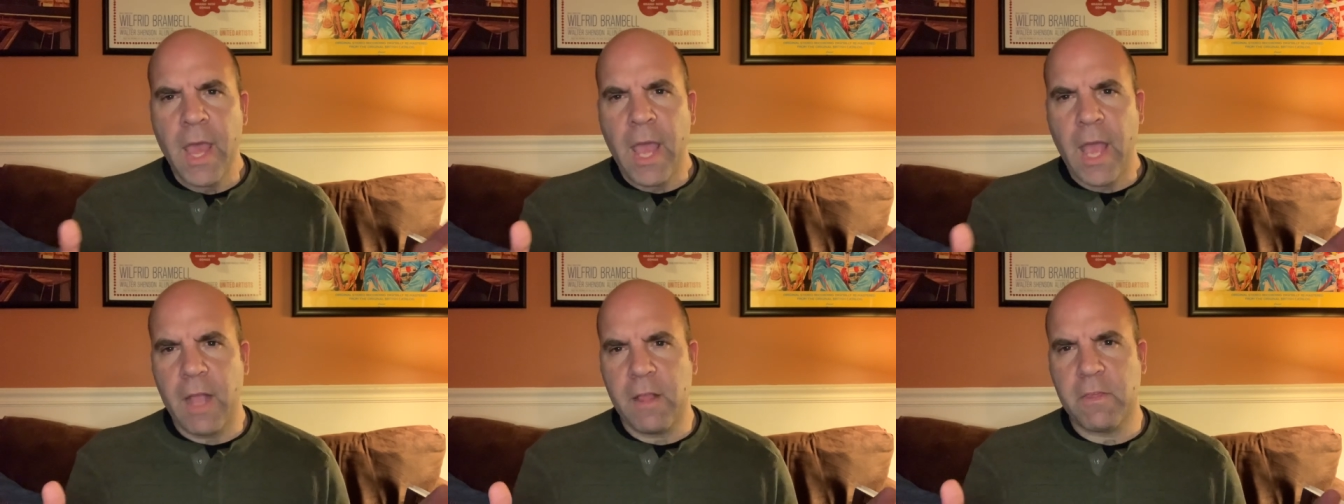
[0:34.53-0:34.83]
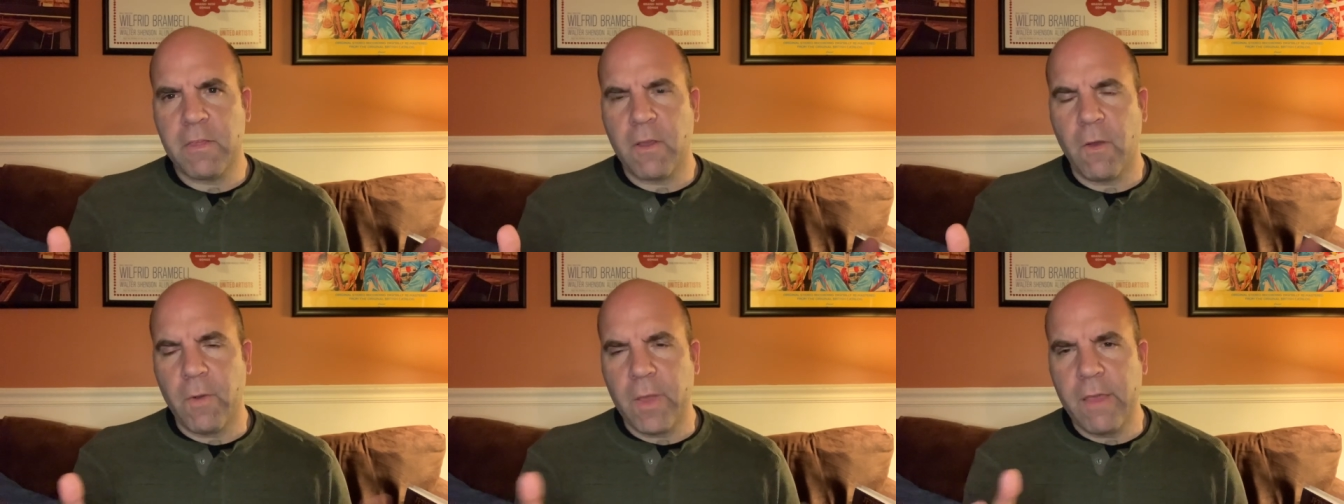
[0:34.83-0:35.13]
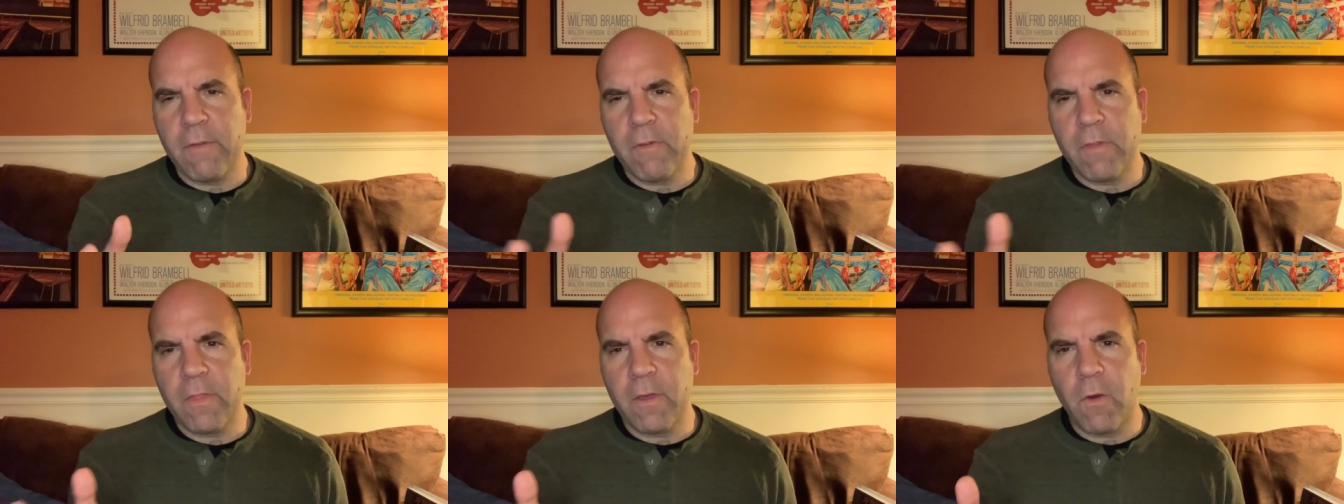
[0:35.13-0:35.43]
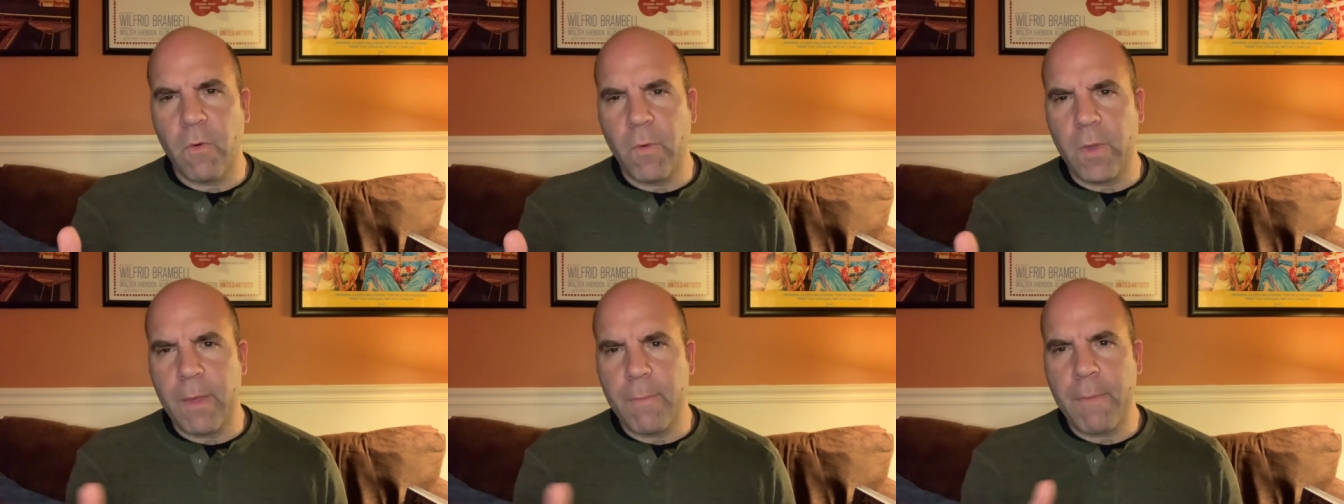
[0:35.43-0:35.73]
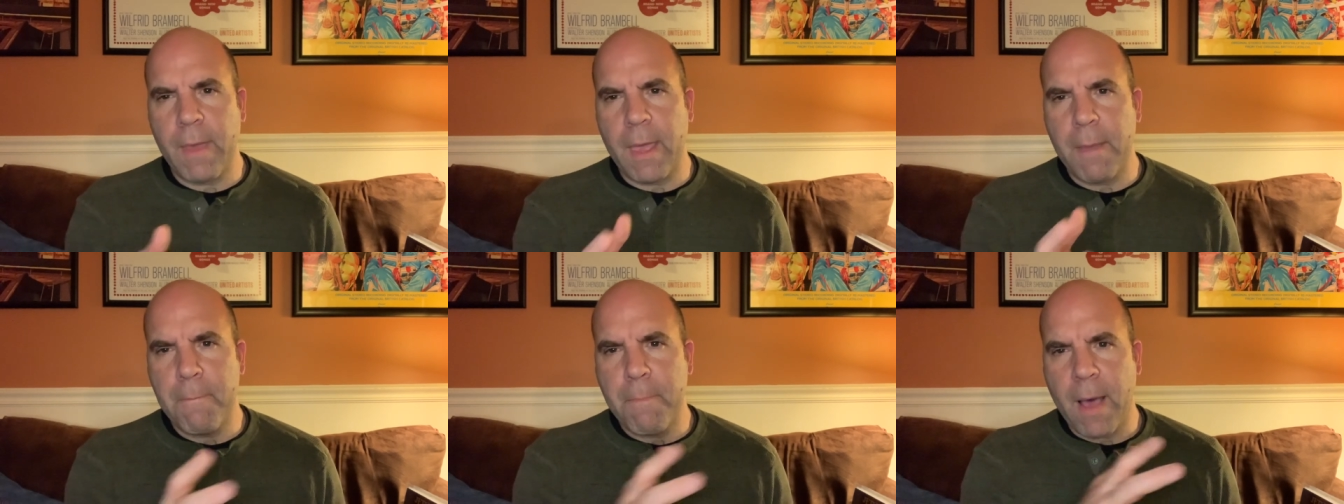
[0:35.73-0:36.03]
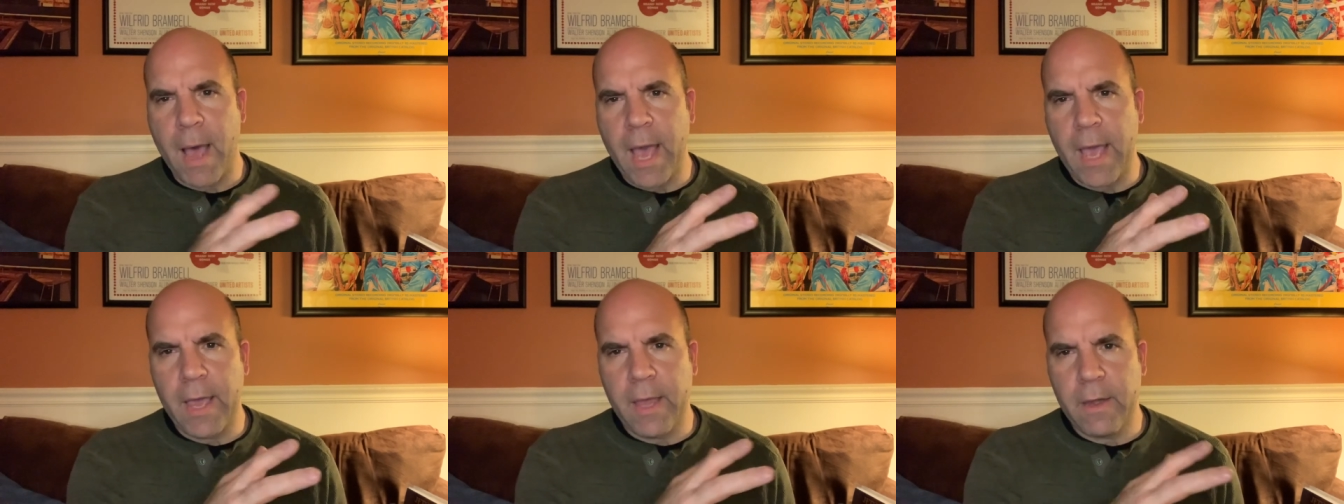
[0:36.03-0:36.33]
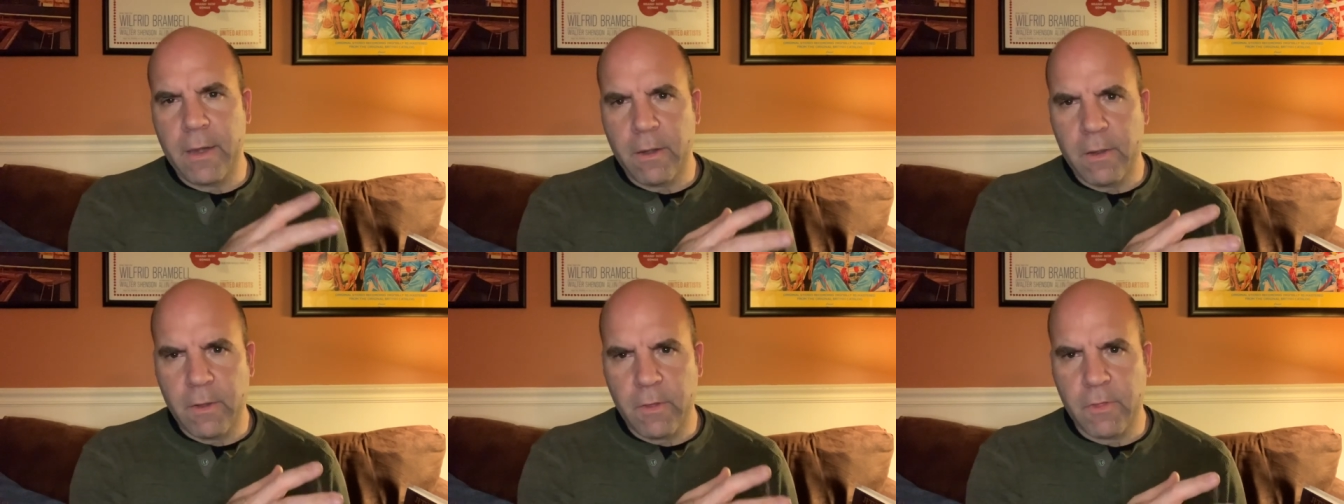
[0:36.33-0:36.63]
And so even though we may buy
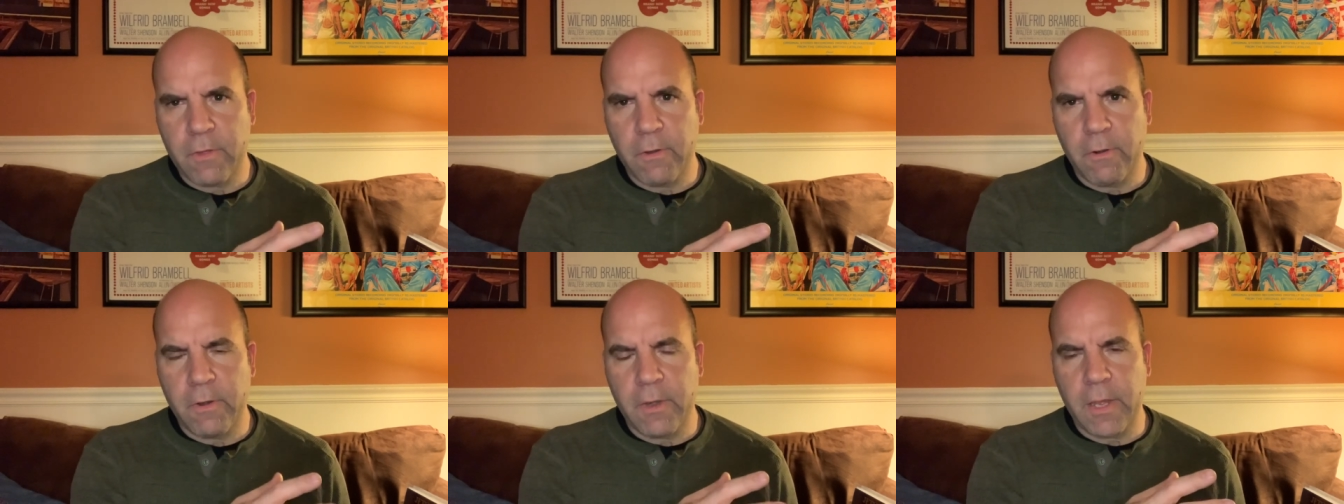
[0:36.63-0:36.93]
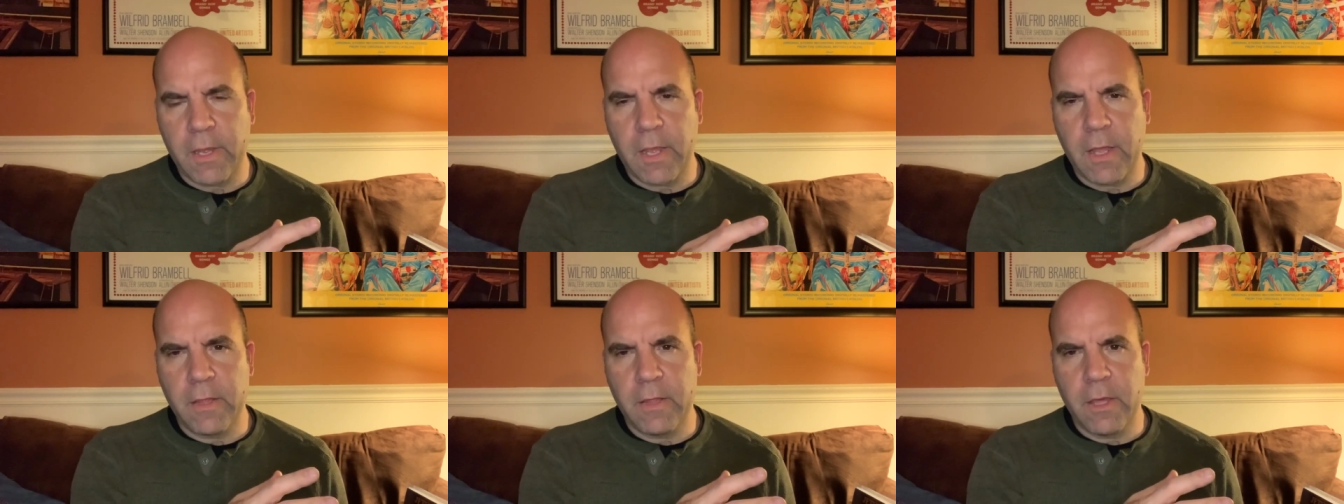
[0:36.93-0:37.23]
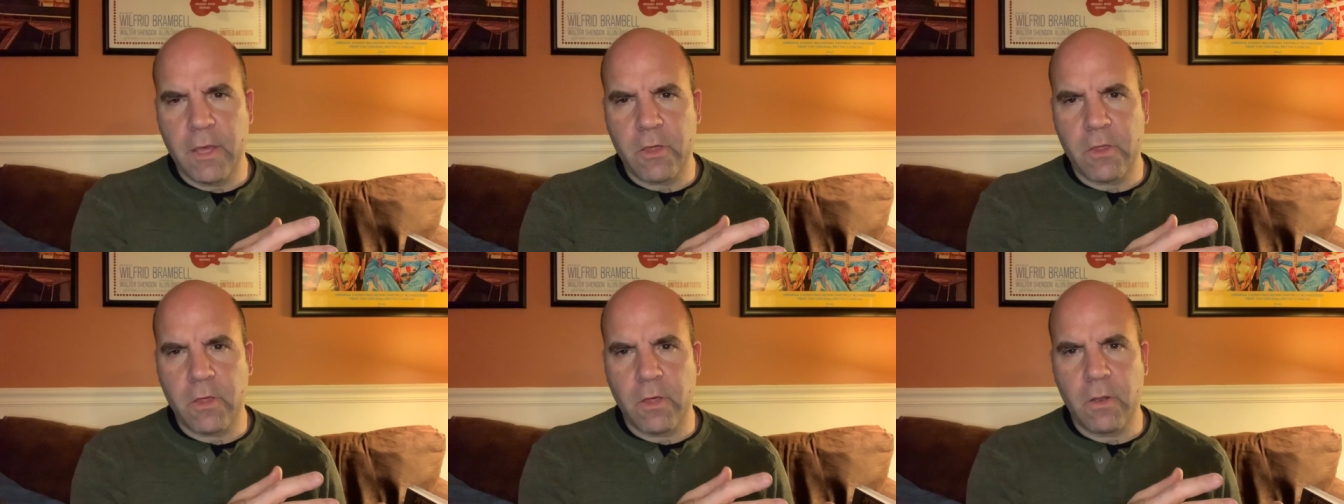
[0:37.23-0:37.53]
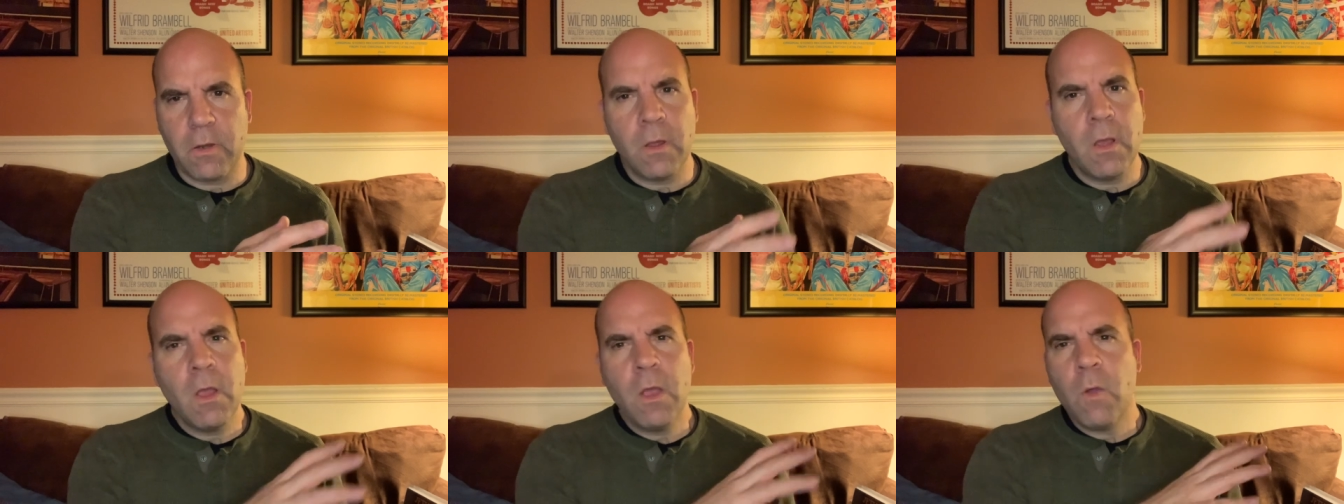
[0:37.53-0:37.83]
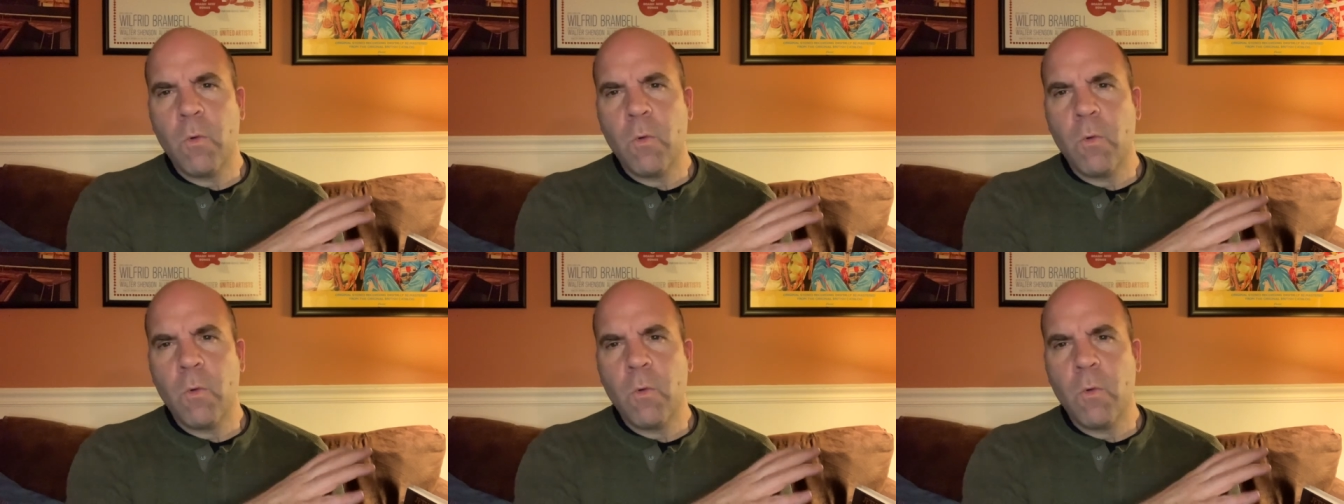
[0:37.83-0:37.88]
it in a certain condition,